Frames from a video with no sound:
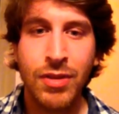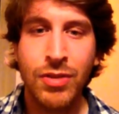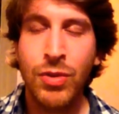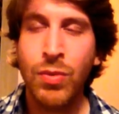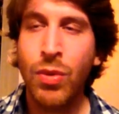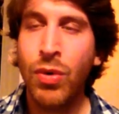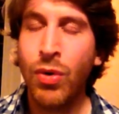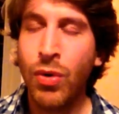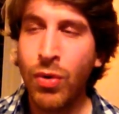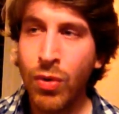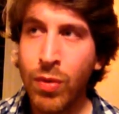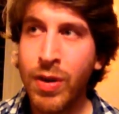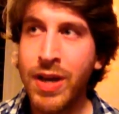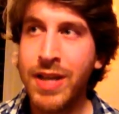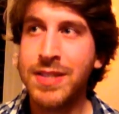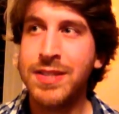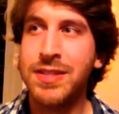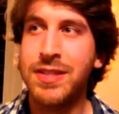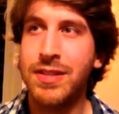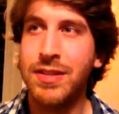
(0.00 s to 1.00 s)
you were
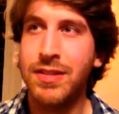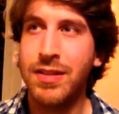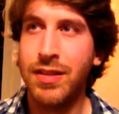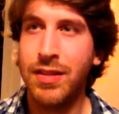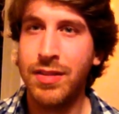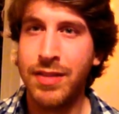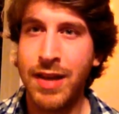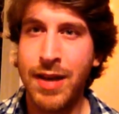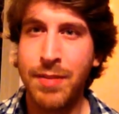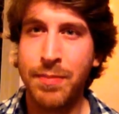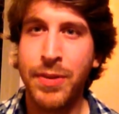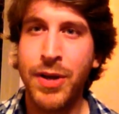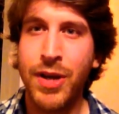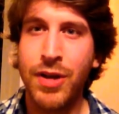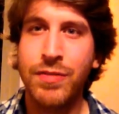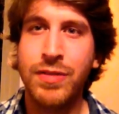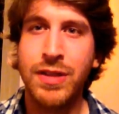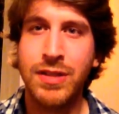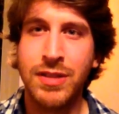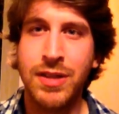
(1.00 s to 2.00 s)
always that
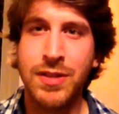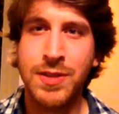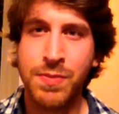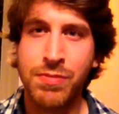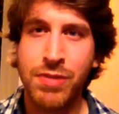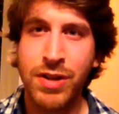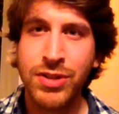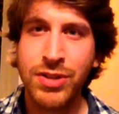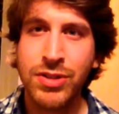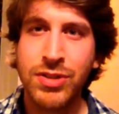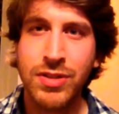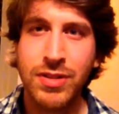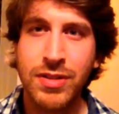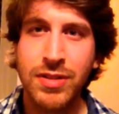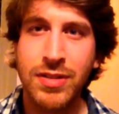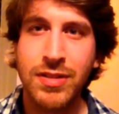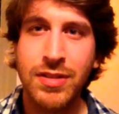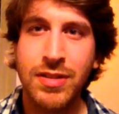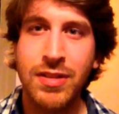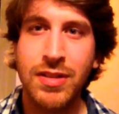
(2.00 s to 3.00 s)
perfect
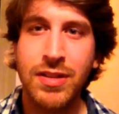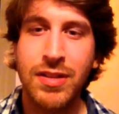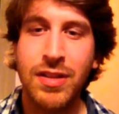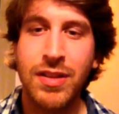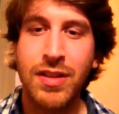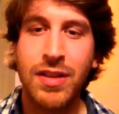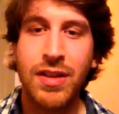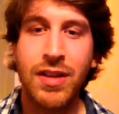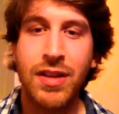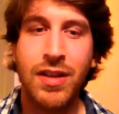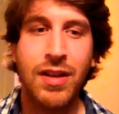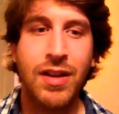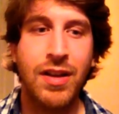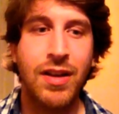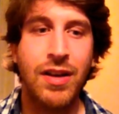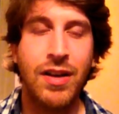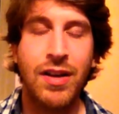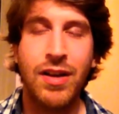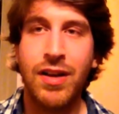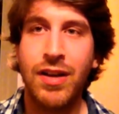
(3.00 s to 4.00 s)
expression
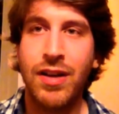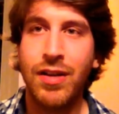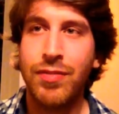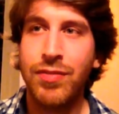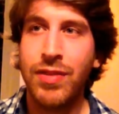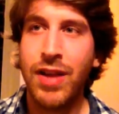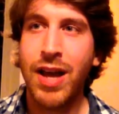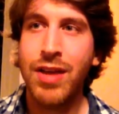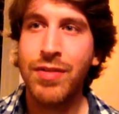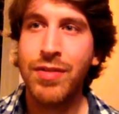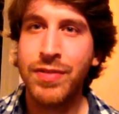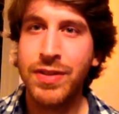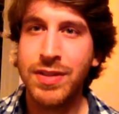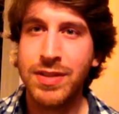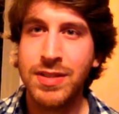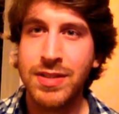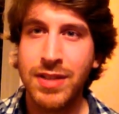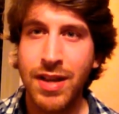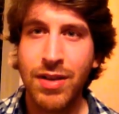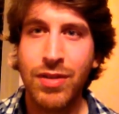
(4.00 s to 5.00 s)
of life
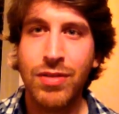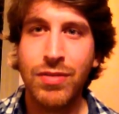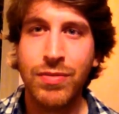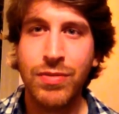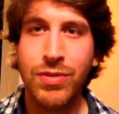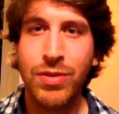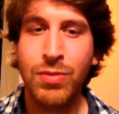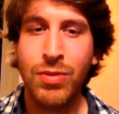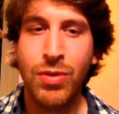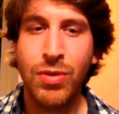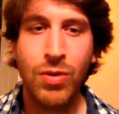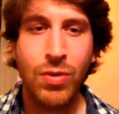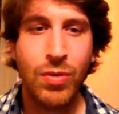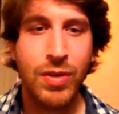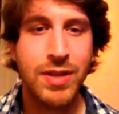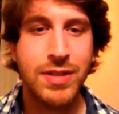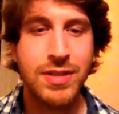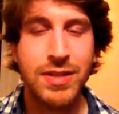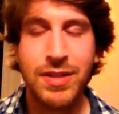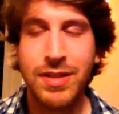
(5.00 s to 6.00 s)
itself. You were
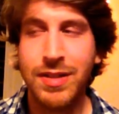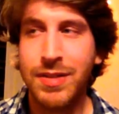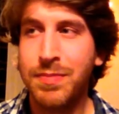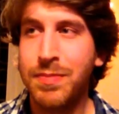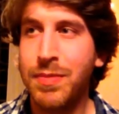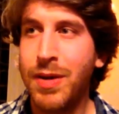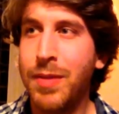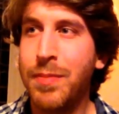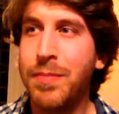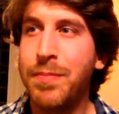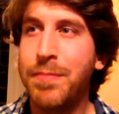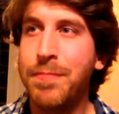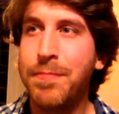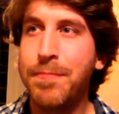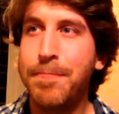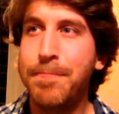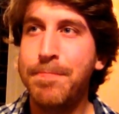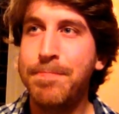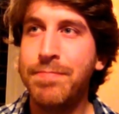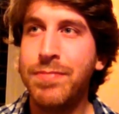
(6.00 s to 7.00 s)
always a
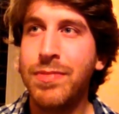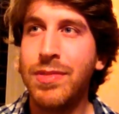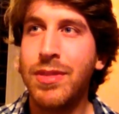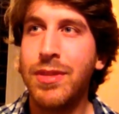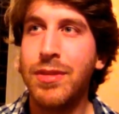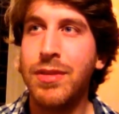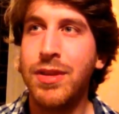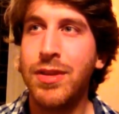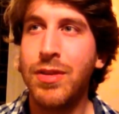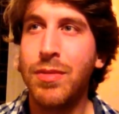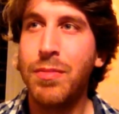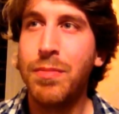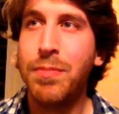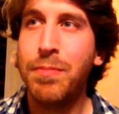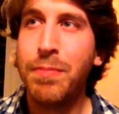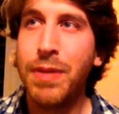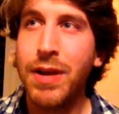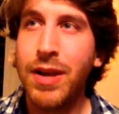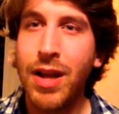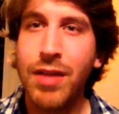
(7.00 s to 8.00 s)

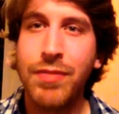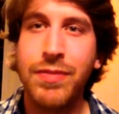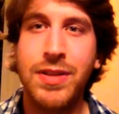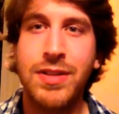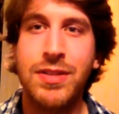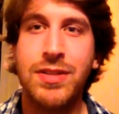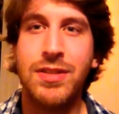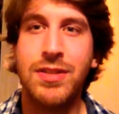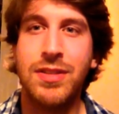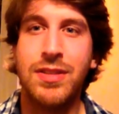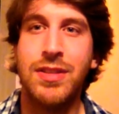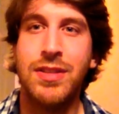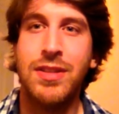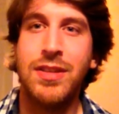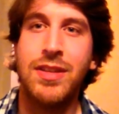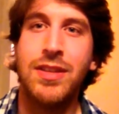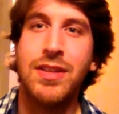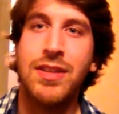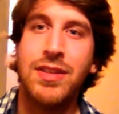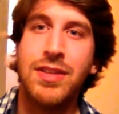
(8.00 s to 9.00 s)
beloved
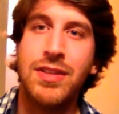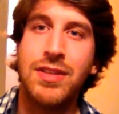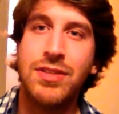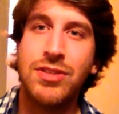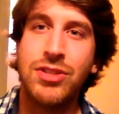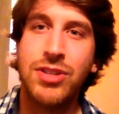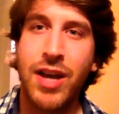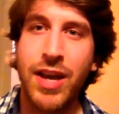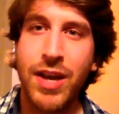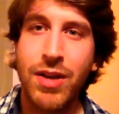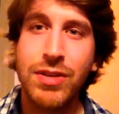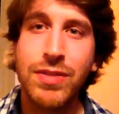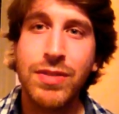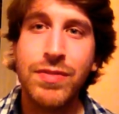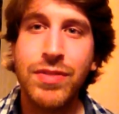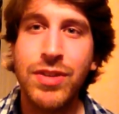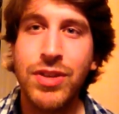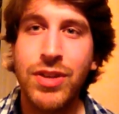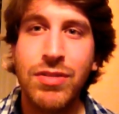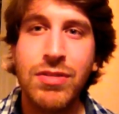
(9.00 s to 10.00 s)
child
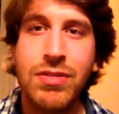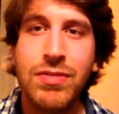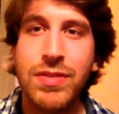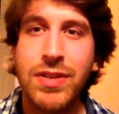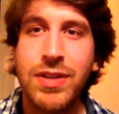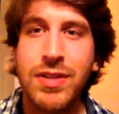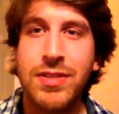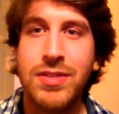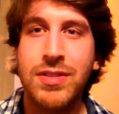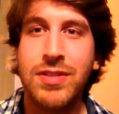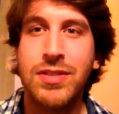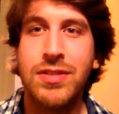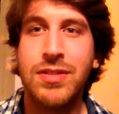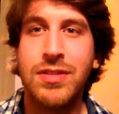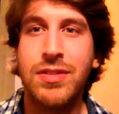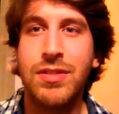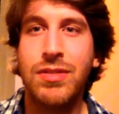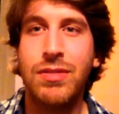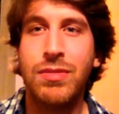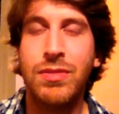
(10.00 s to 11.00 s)
of the
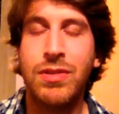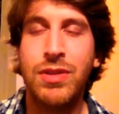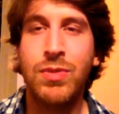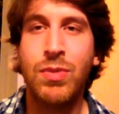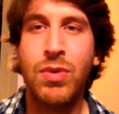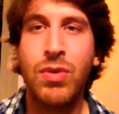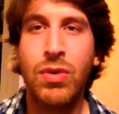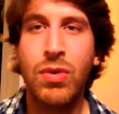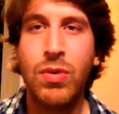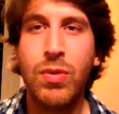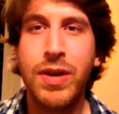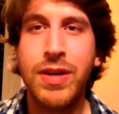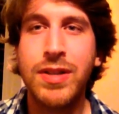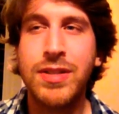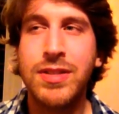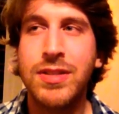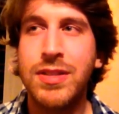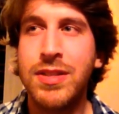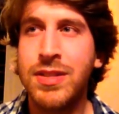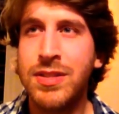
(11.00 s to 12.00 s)
universe. You were
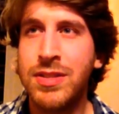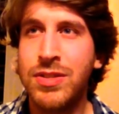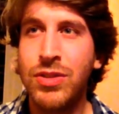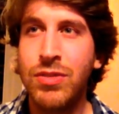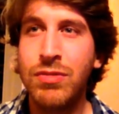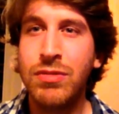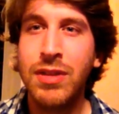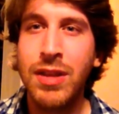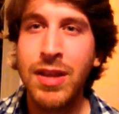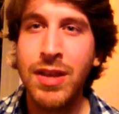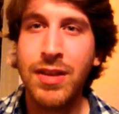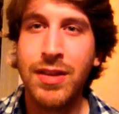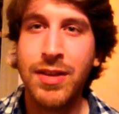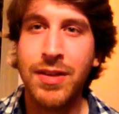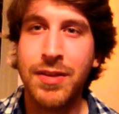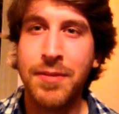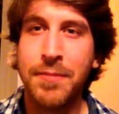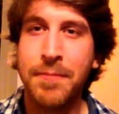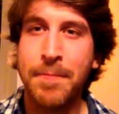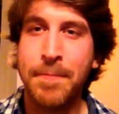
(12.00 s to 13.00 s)
always this
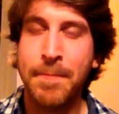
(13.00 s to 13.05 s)
unique